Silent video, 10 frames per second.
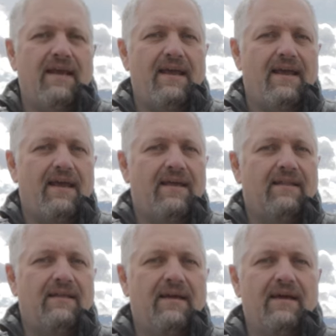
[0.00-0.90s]

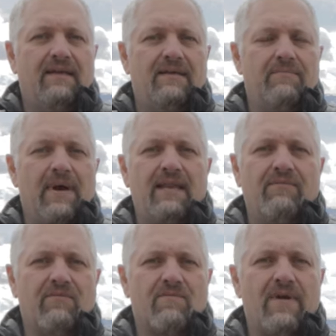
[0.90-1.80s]
and uh, it might
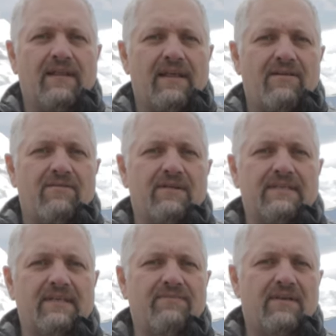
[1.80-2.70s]
even rain later
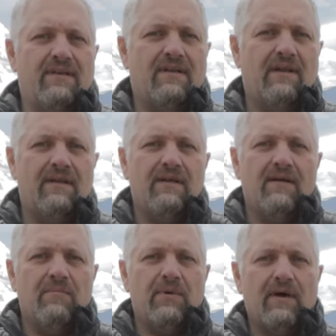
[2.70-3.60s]
this evening.
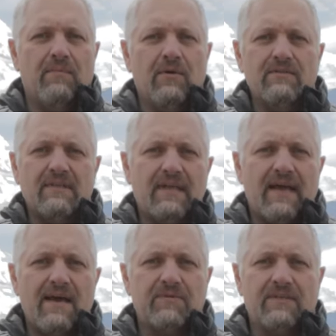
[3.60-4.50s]
But most of the
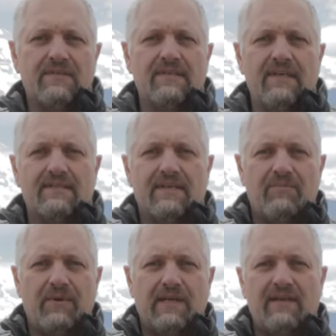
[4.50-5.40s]
apps still say it's going
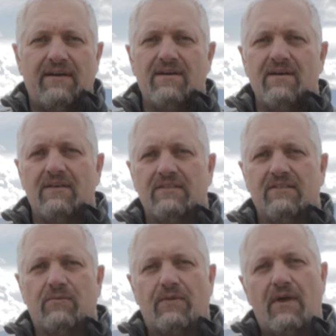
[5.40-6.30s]
to be clear
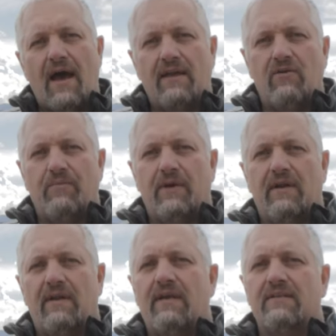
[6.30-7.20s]
just with high
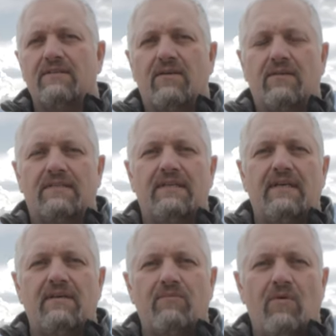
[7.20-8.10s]
humidity, so the
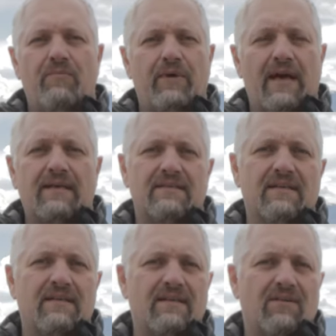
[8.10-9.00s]
seeing won't be
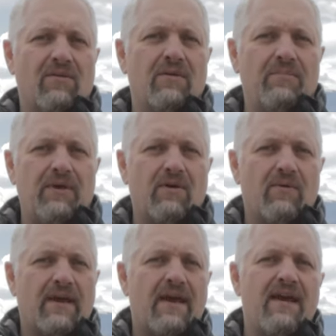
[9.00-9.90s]
excellent. It'll only be
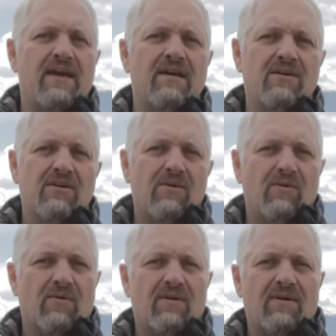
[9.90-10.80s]
okay
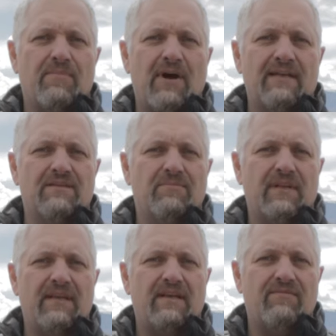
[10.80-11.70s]
or
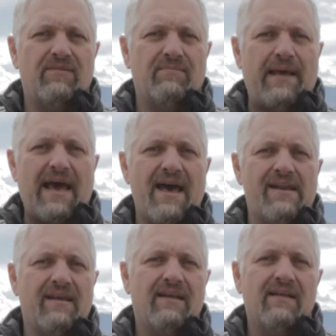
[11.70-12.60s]
possibly even bad.